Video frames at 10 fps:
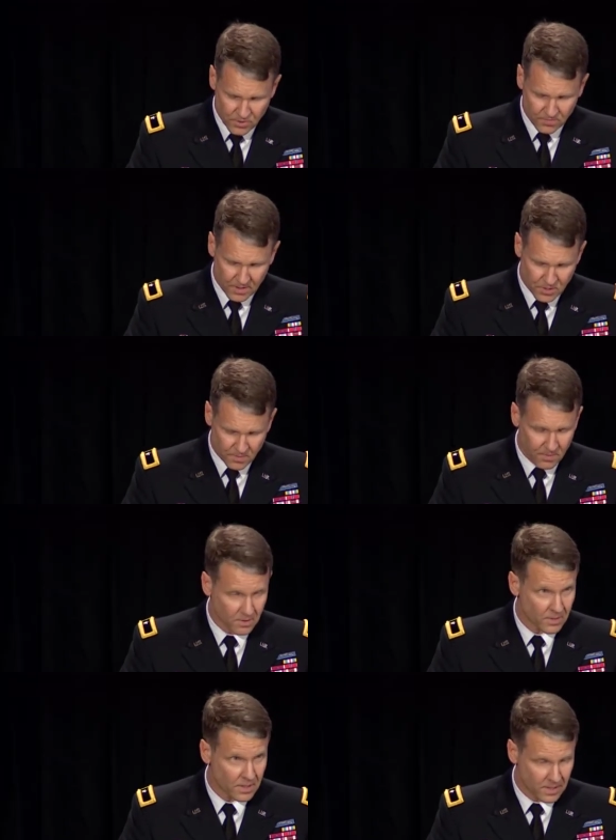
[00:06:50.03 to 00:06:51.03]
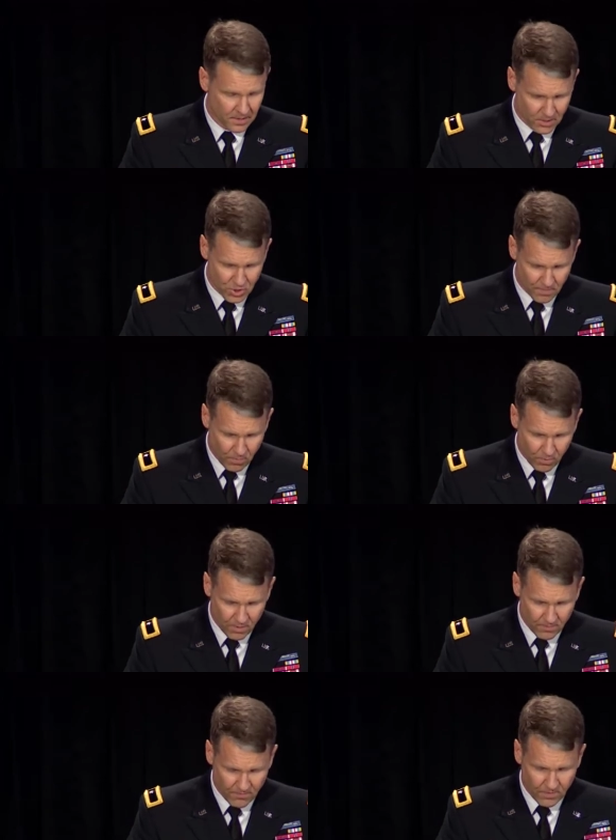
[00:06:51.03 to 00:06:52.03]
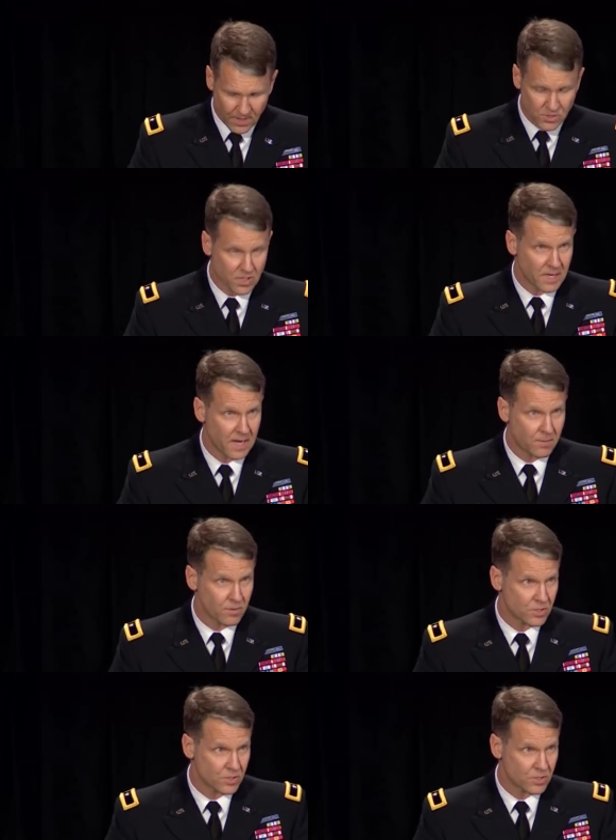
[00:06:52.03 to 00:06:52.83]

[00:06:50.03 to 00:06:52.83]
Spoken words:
flexibility, and the support of friends and neighbors,